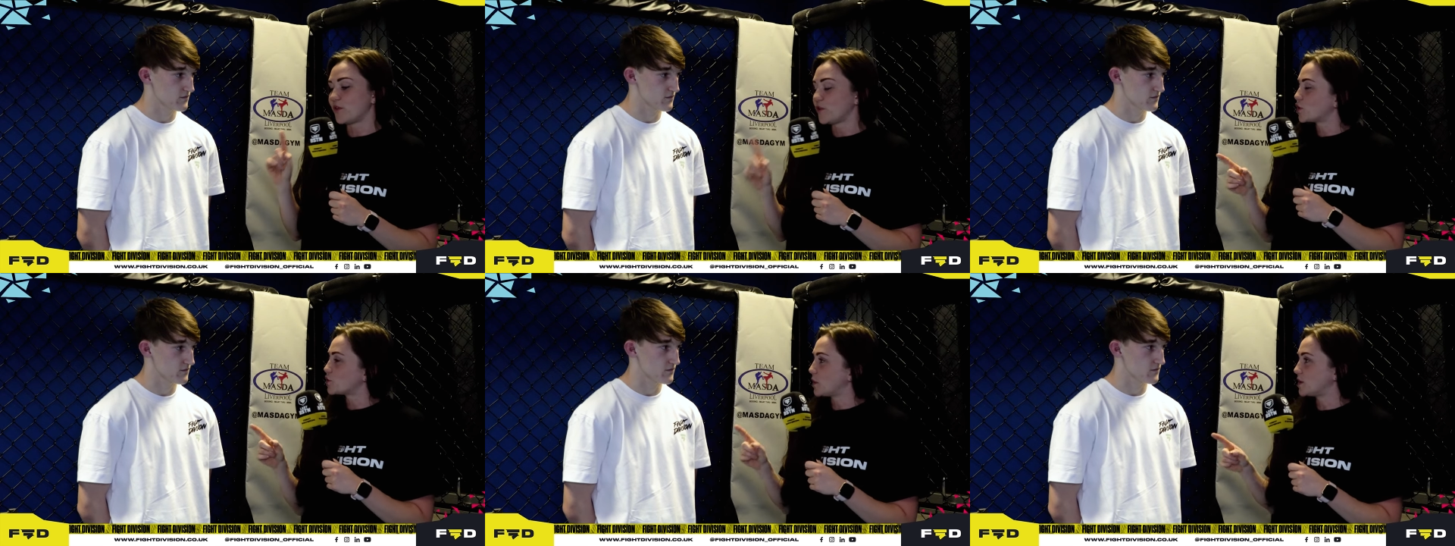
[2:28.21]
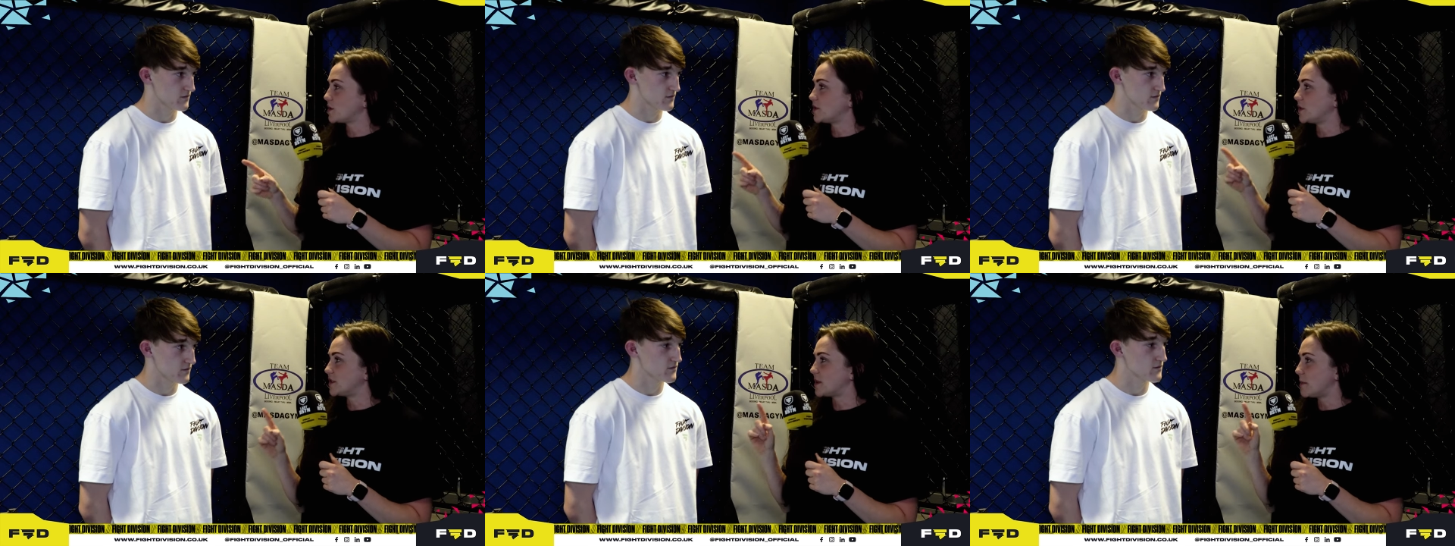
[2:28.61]

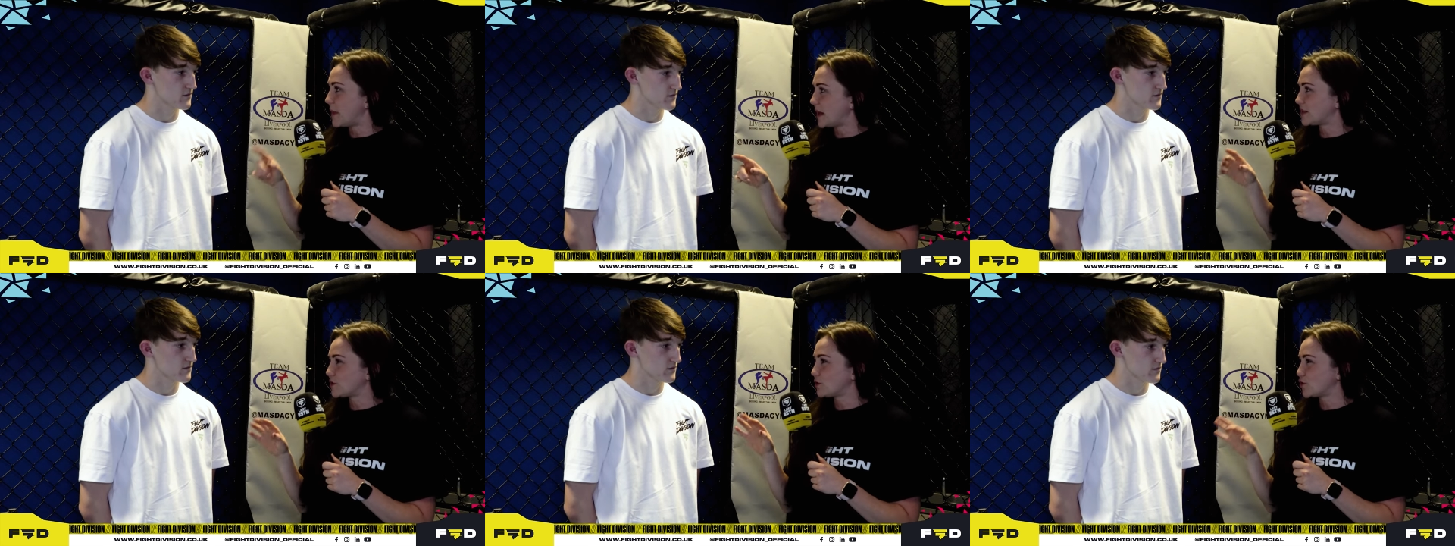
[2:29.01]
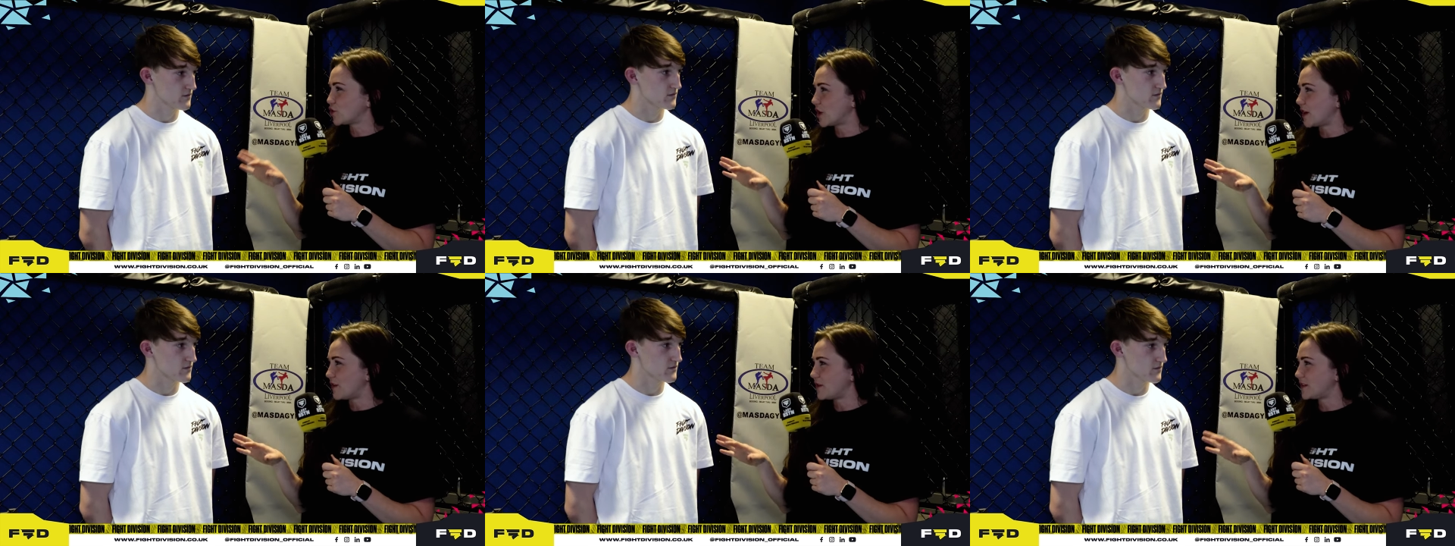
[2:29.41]
Speaker 1: sponsors, the Mental
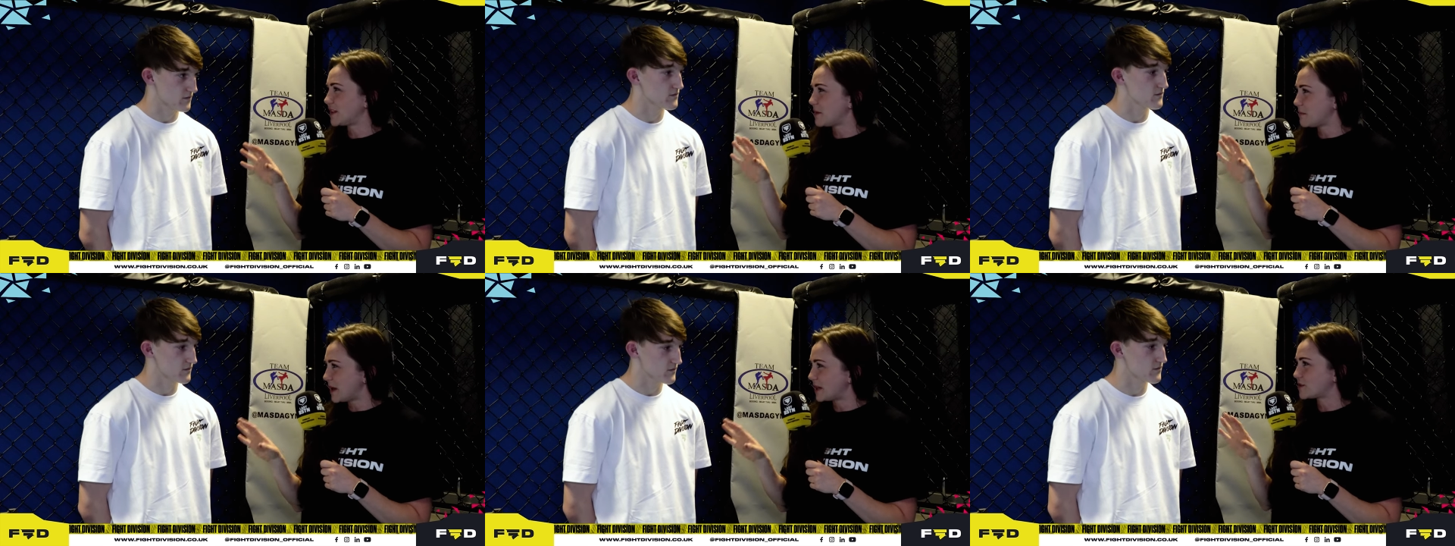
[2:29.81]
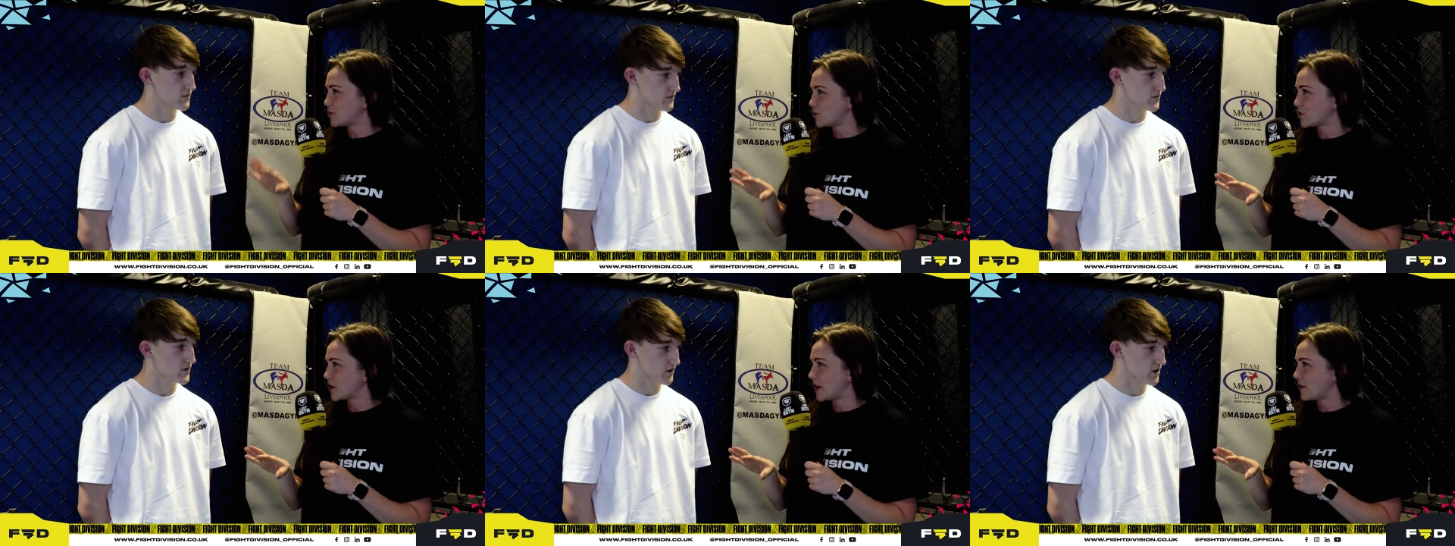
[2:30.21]
Shift. Is it the Mental
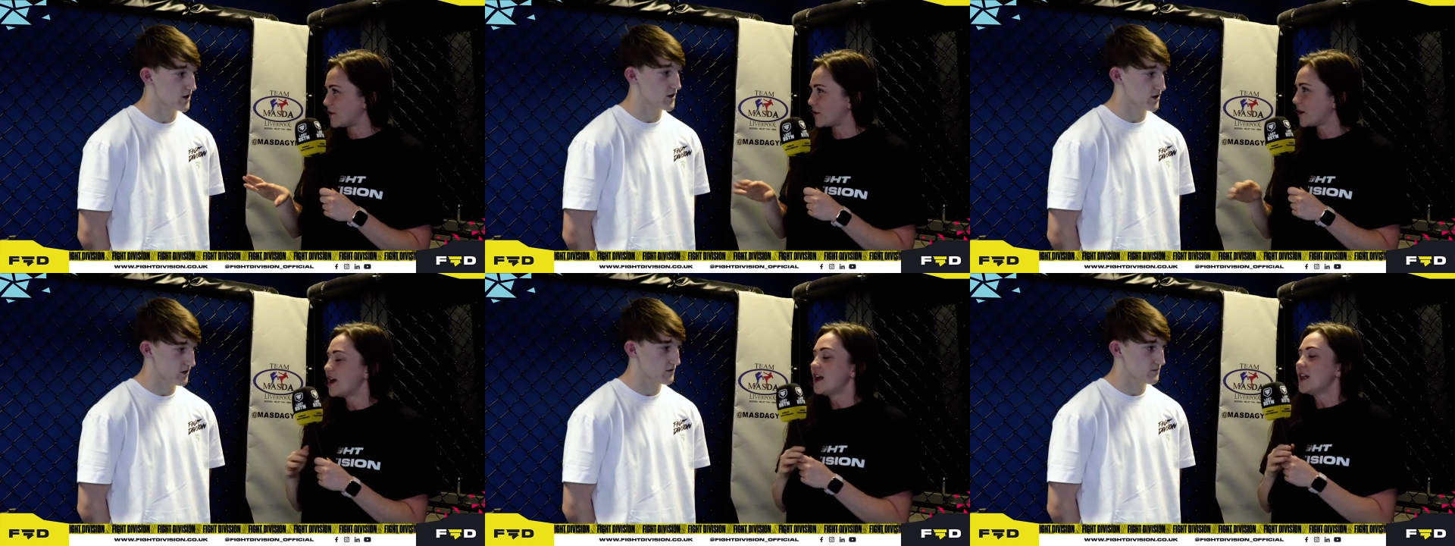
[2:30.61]
Shift?